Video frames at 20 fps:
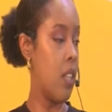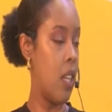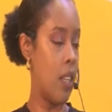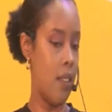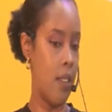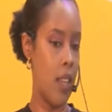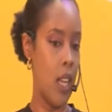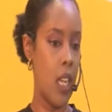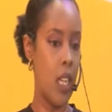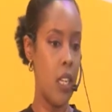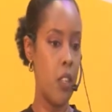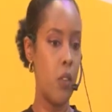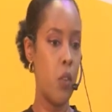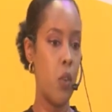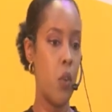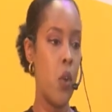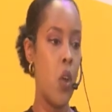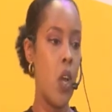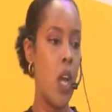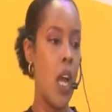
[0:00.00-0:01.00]
Women. Exactly.
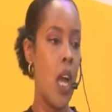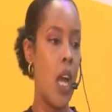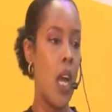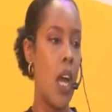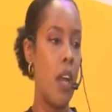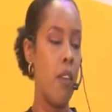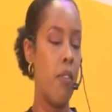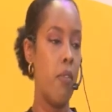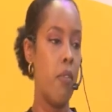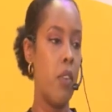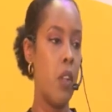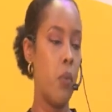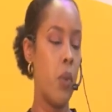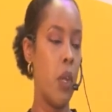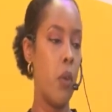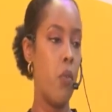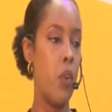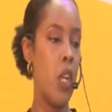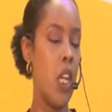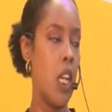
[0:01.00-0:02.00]
So I feel
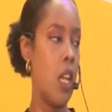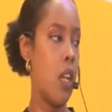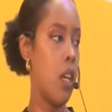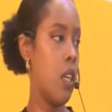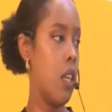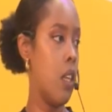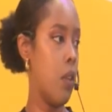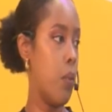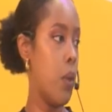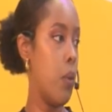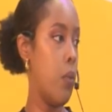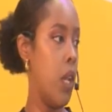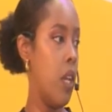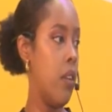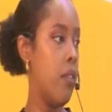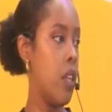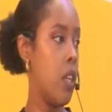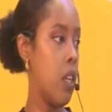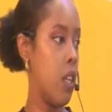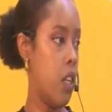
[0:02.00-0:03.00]
we're really lucky where we
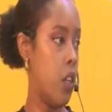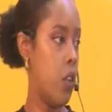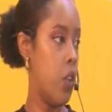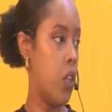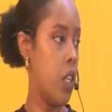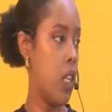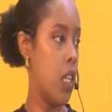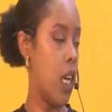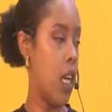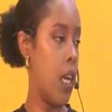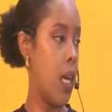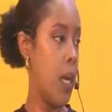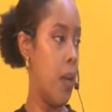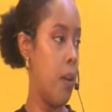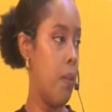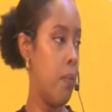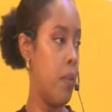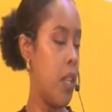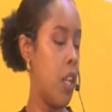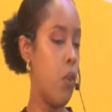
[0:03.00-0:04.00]
live in a country
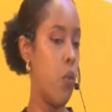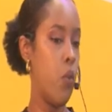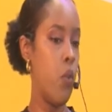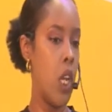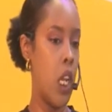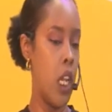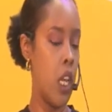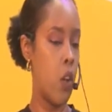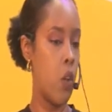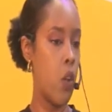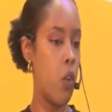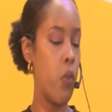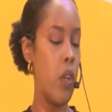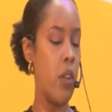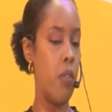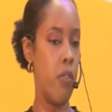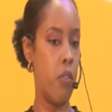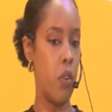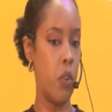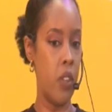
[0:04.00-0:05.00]
that really
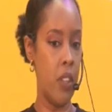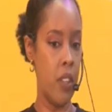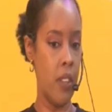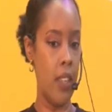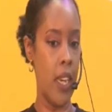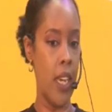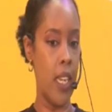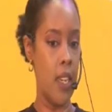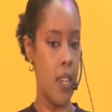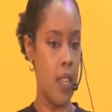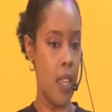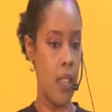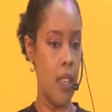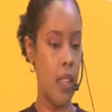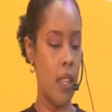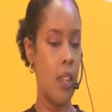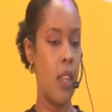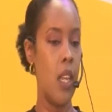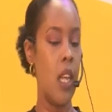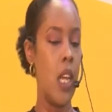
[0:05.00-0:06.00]
reinforces the idea
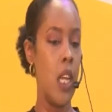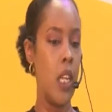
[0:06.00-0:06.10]
that